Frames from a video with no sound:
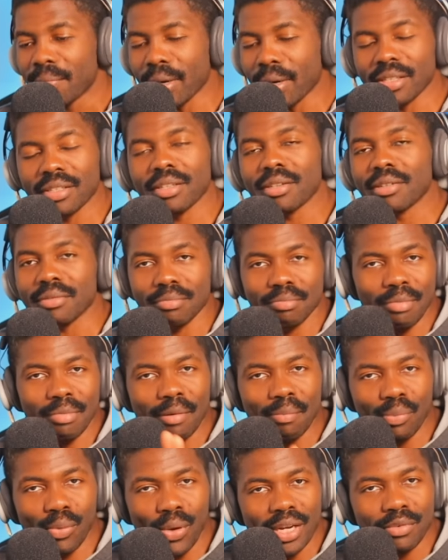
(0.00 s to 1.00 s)
But
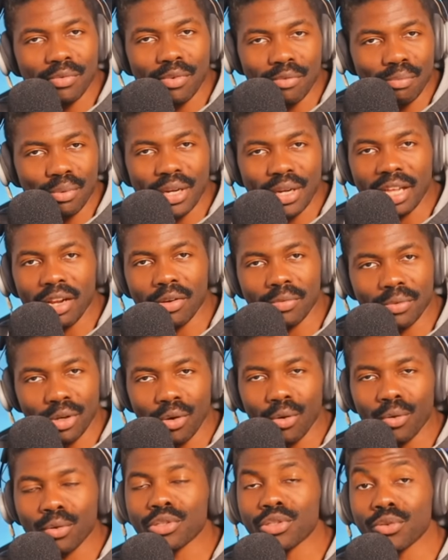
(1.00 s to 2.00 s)
my point with bringing up the
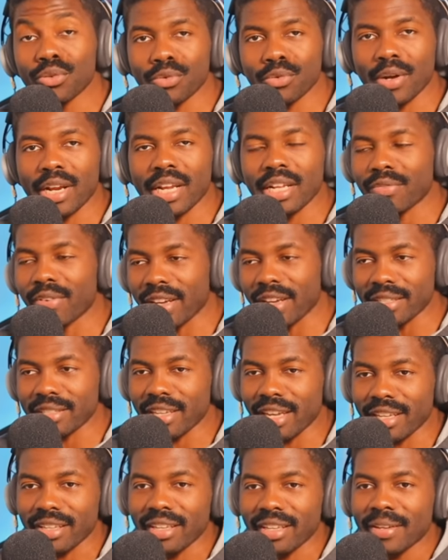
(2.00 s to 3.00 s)
whole Ukraine thing is
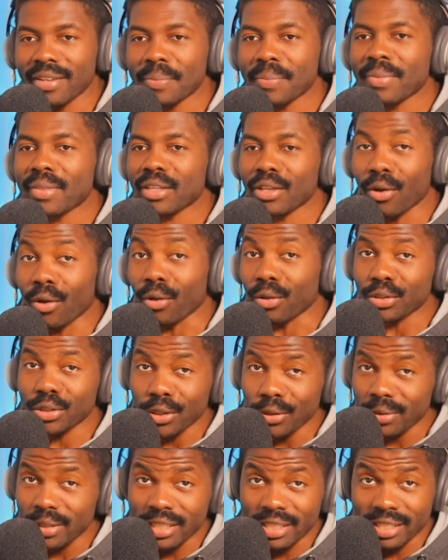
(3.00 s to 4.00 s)
that
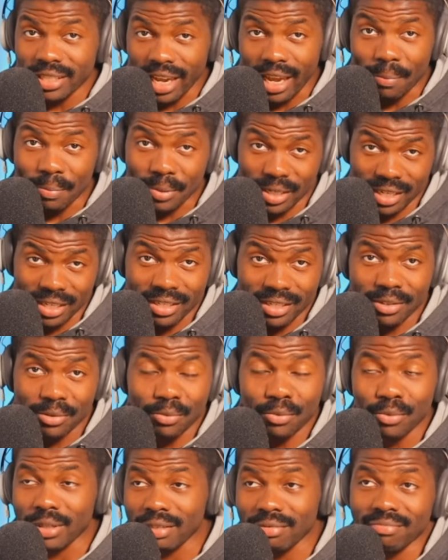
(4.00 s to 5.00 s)
although this is happening,
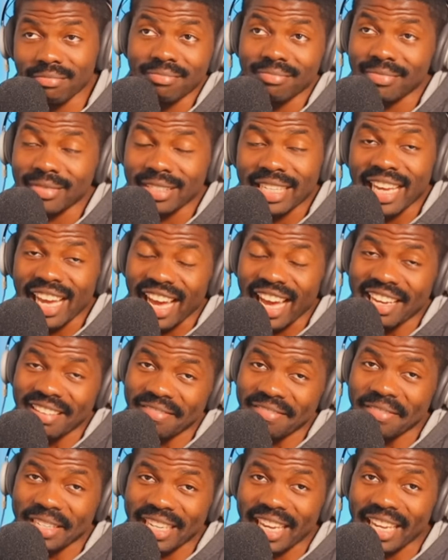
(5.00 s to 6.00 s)
we...
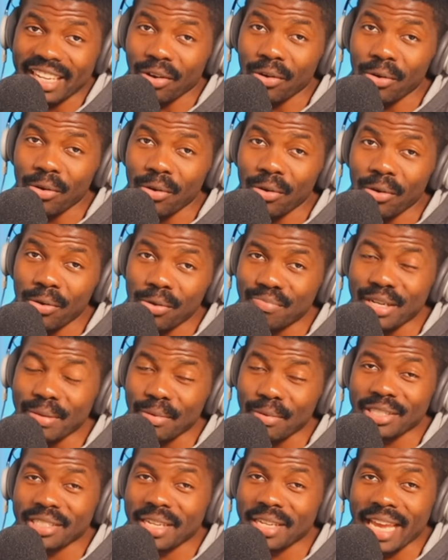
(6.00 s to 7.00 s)
we can all pretty
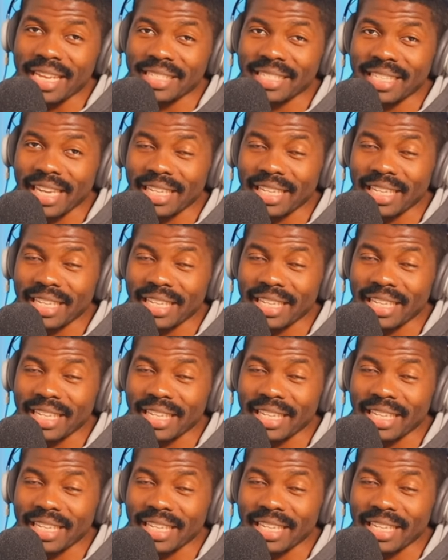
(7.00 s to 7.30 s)
much guess